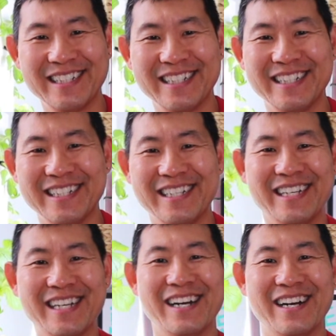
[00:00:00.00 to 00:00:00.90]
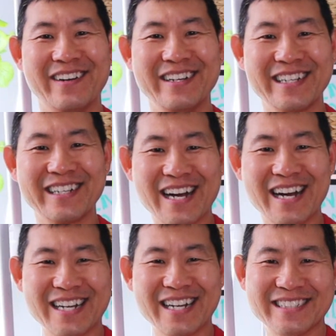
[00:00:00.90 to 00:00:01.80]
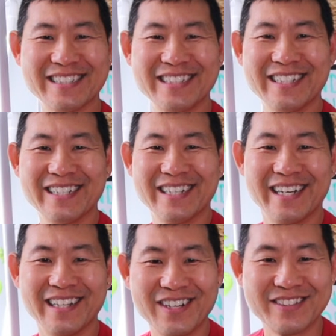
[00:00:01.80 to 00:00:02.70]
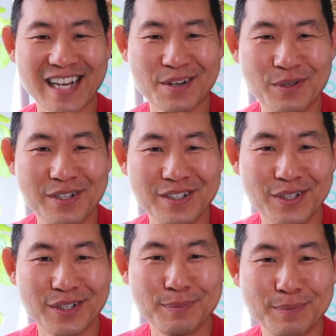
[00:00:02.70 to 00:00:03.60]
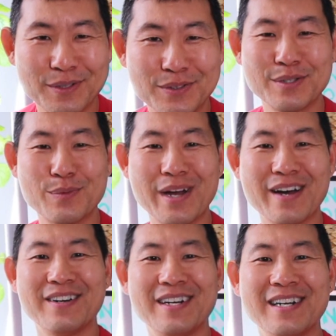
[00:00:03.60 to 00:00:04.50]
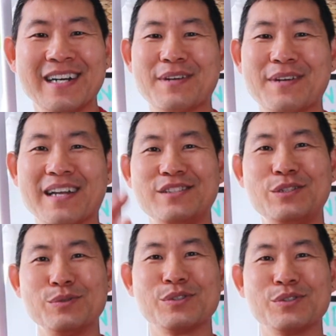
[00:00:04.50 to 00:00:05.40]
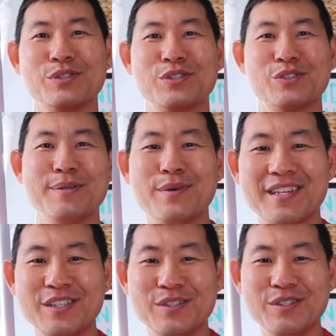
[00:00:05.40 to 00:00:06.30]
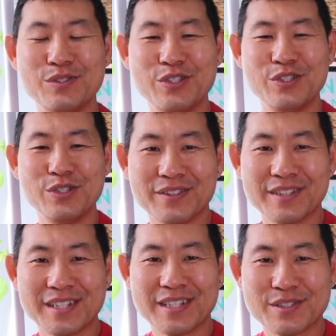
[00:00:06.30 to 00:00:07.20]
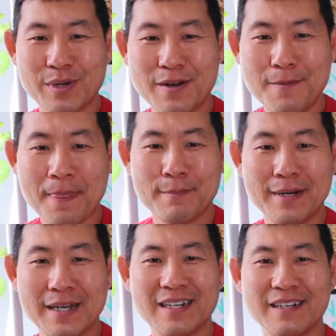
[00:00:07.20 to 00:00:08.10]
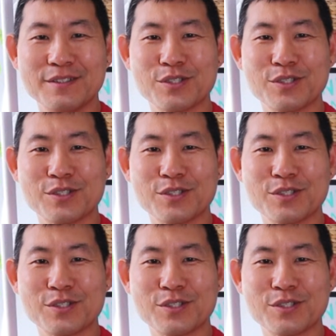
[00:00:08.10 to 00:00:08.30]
All right, you guys. Hello, TikTok world. Hope you're doing well. I've got a dual stream with the YouTube world as well, but just wanted to